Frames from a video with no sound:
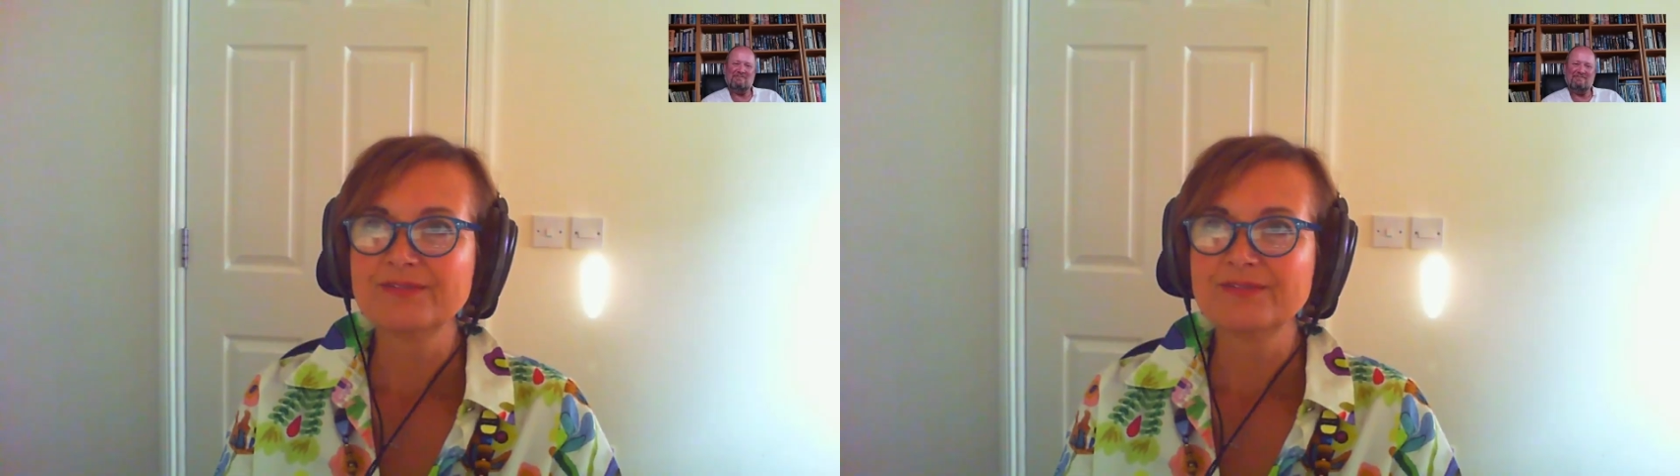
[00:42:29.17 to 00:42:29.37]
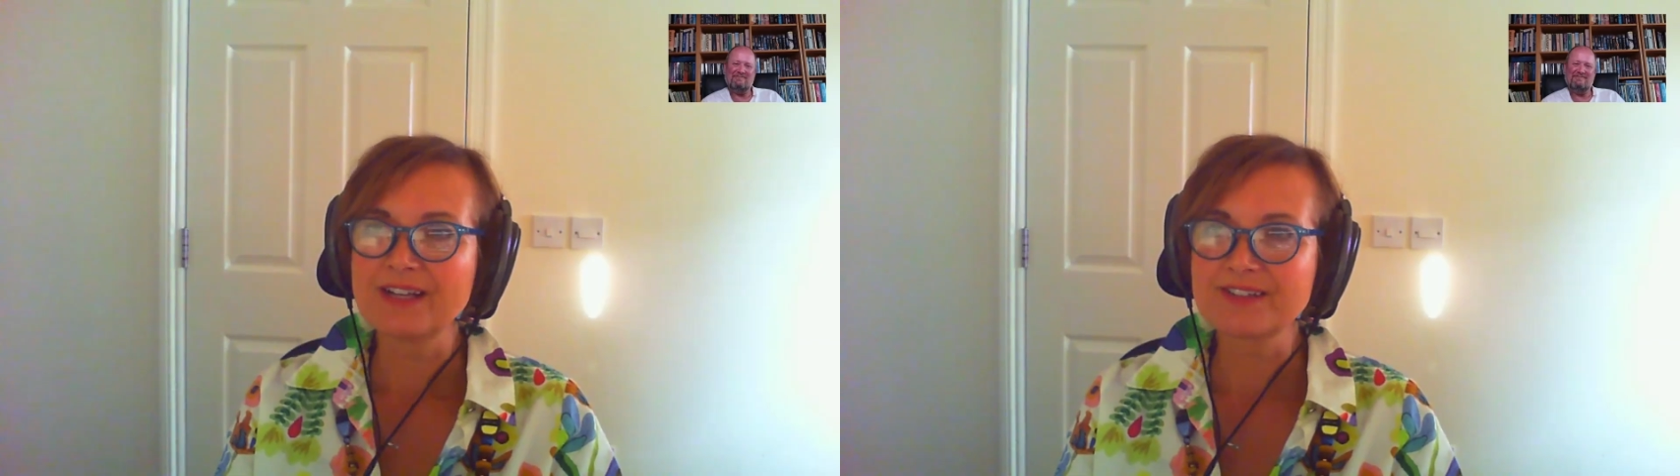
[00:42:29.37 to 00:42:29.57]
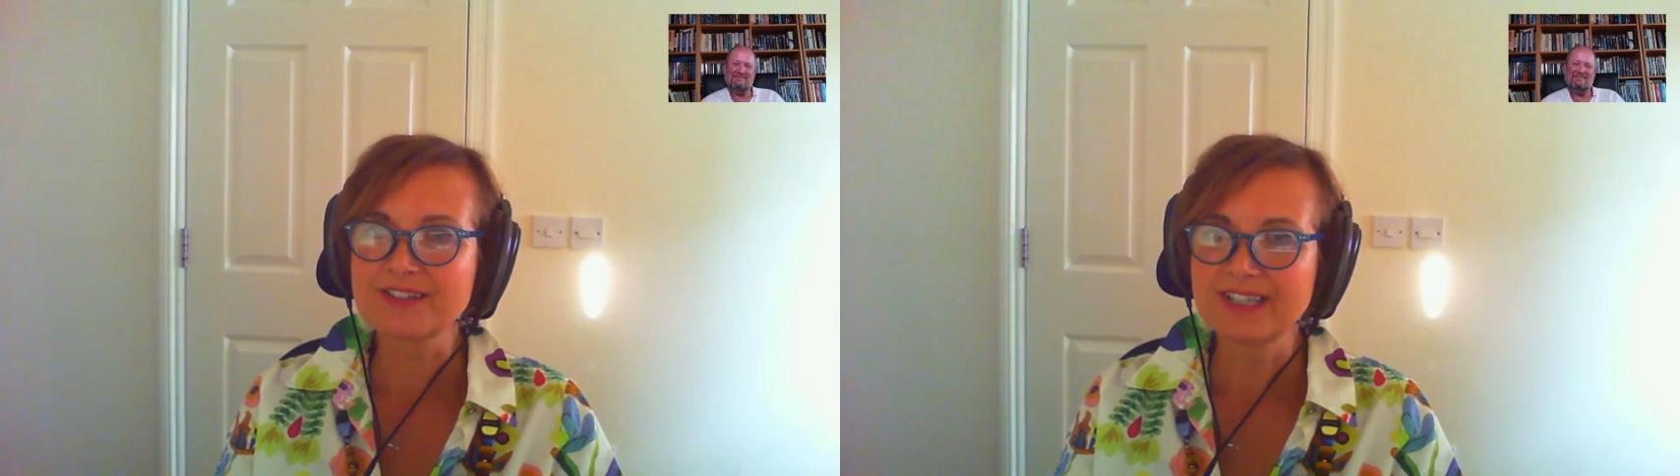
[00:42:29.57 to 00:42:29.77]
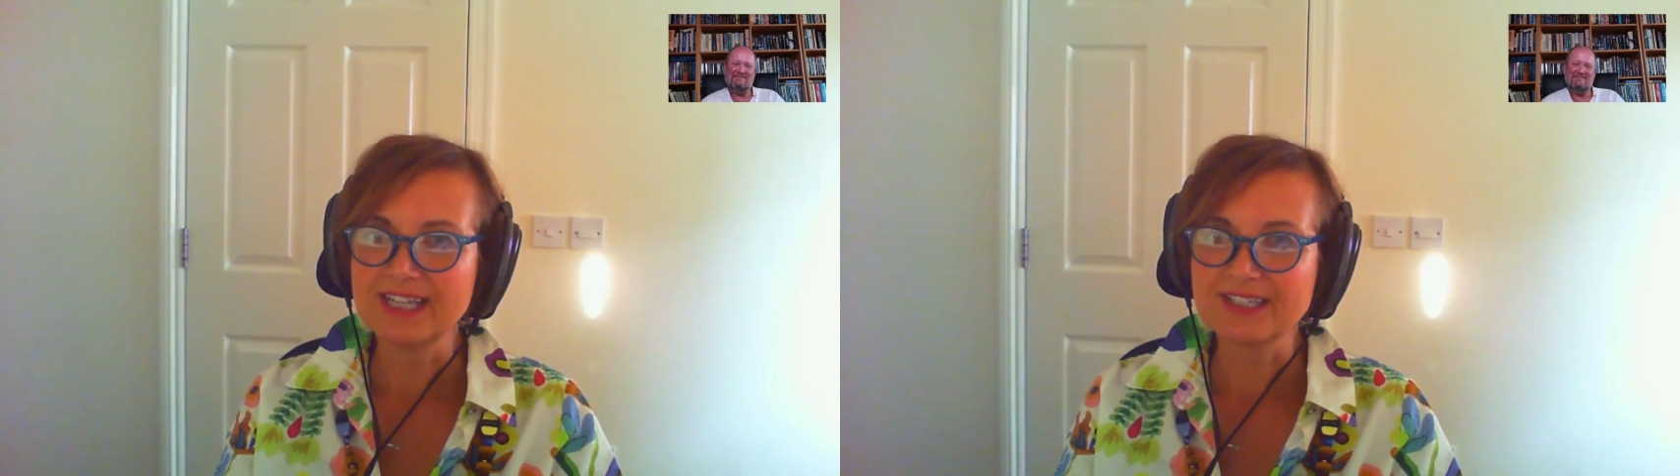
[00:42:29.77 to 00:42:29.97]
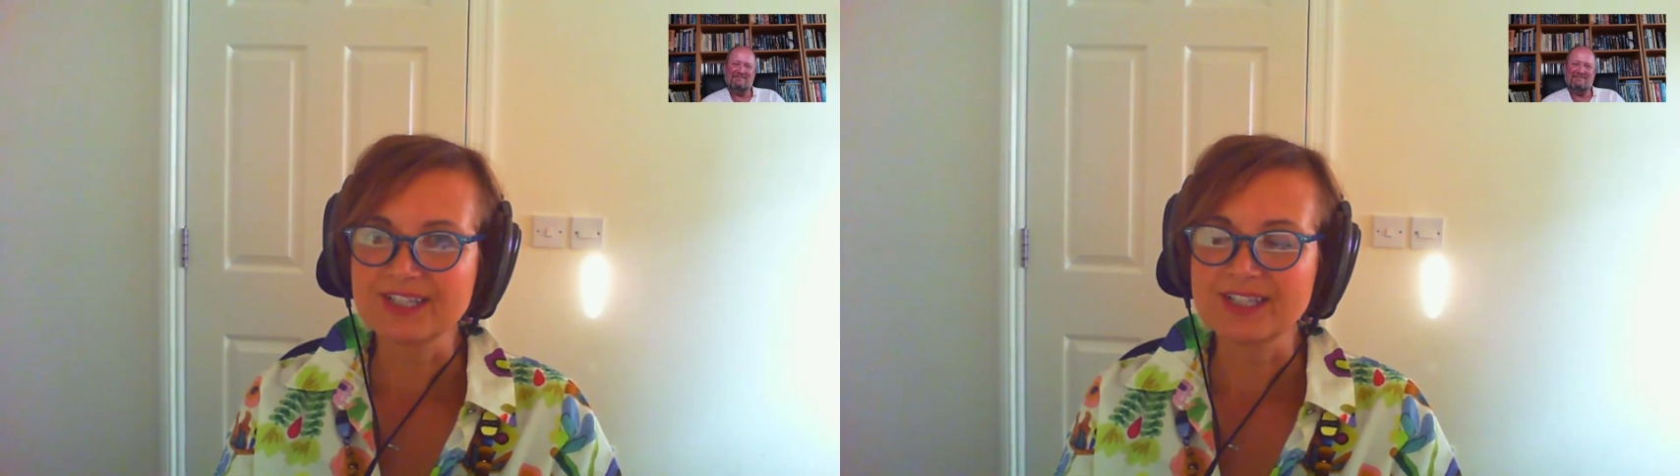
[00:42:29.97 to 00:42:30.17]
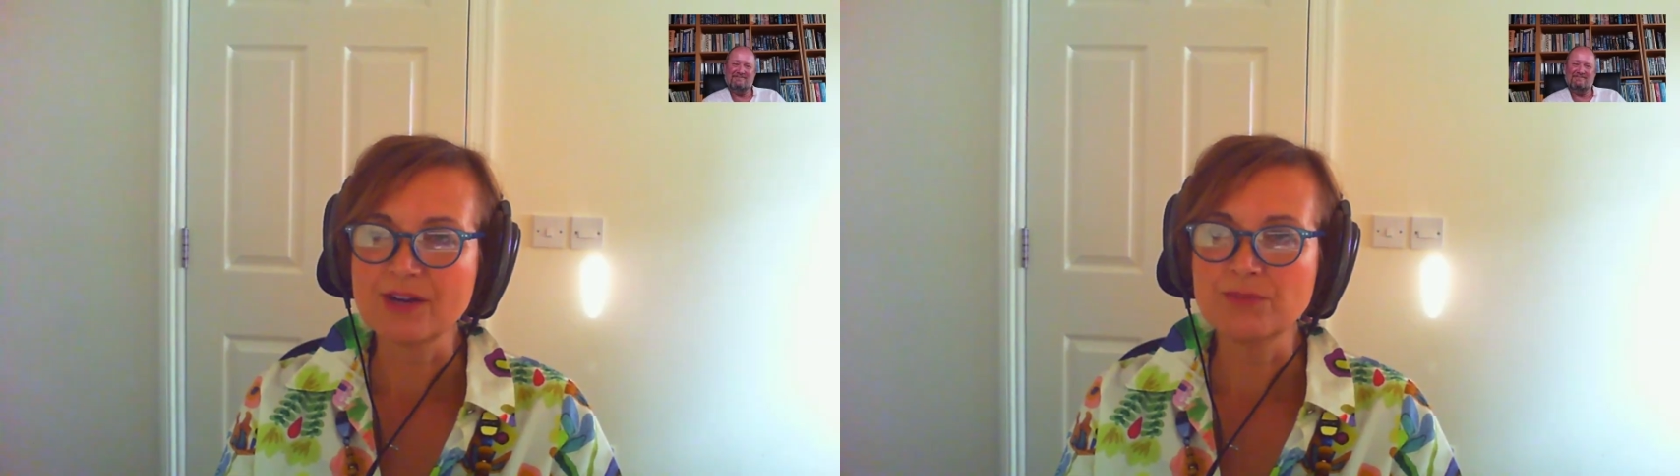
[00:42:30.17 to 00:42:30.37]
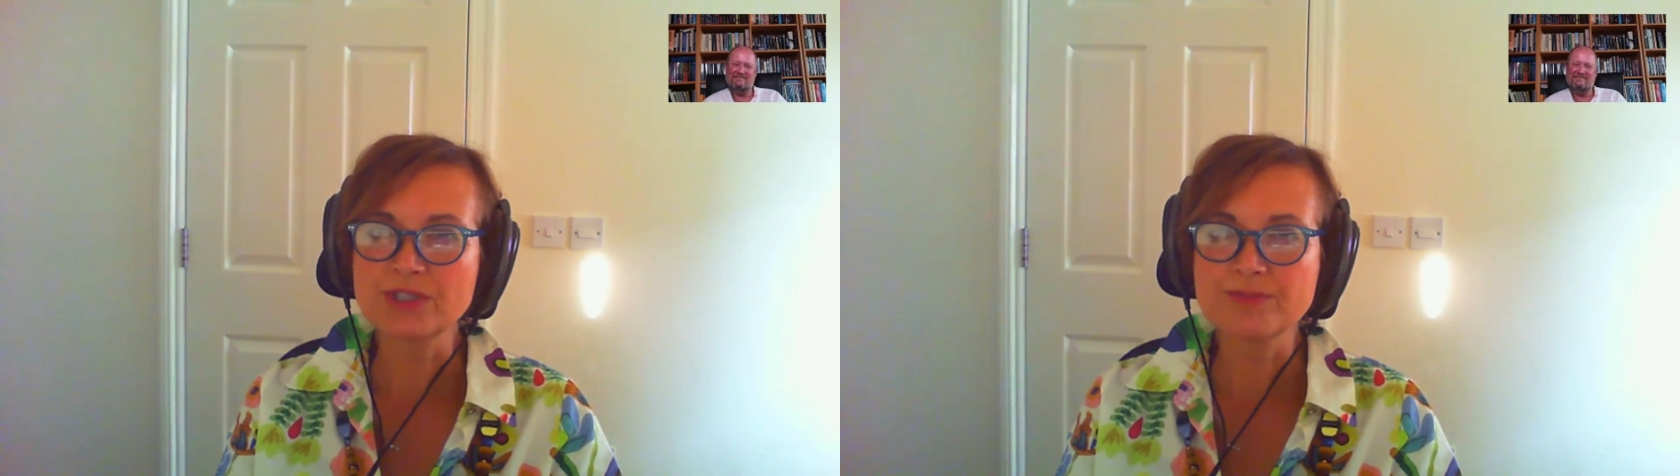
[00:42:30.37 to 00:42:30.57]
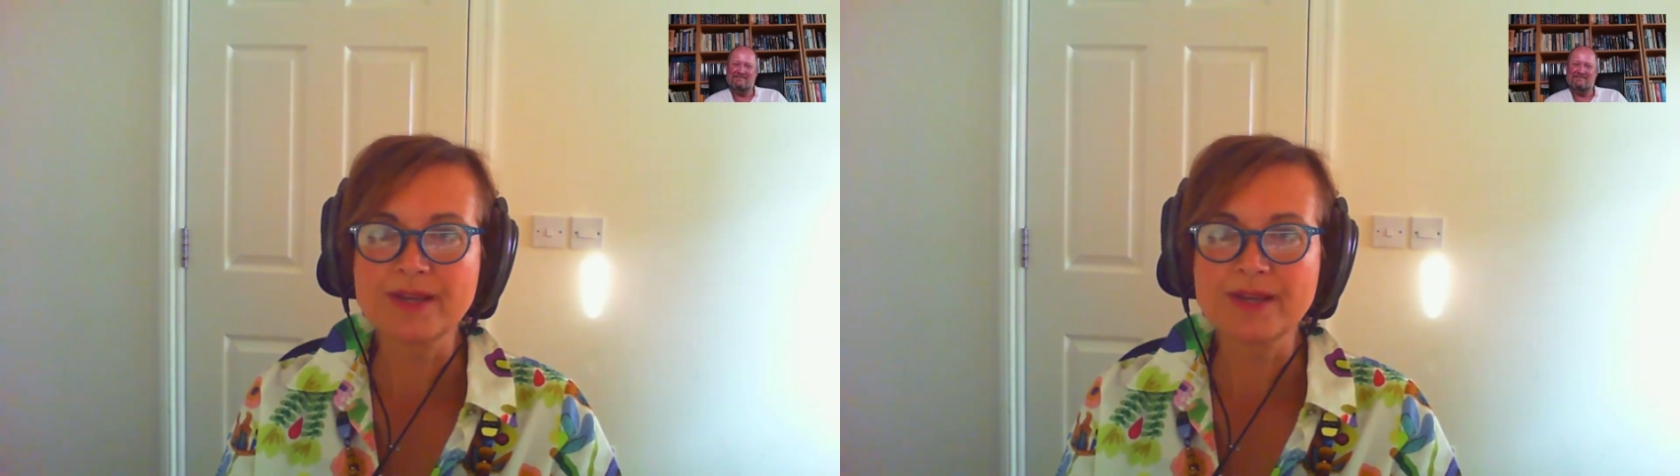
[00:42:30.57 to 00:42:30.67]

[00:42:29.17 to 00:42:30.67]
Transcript: Fascinating. And what